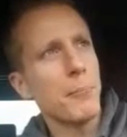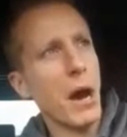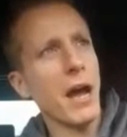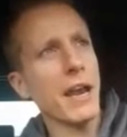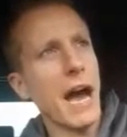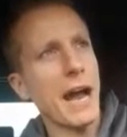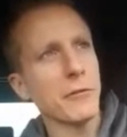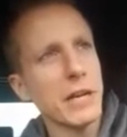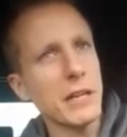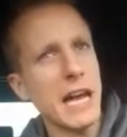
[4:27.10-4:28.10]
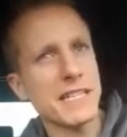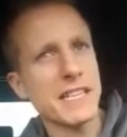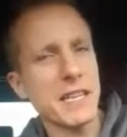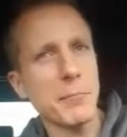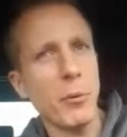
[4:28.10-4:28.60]
But I realized
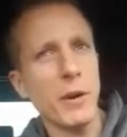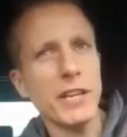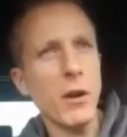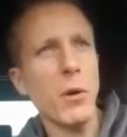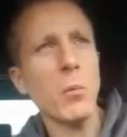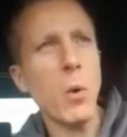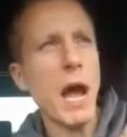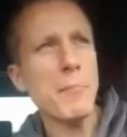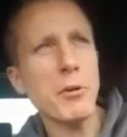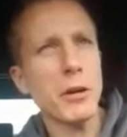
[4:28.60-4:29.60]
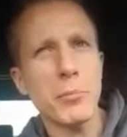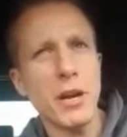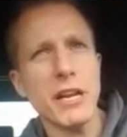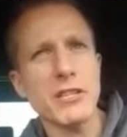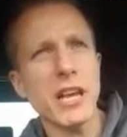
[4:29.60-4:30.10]
at some point, you know what? Why burn a
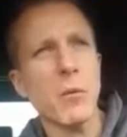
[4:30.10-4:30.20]
bridge?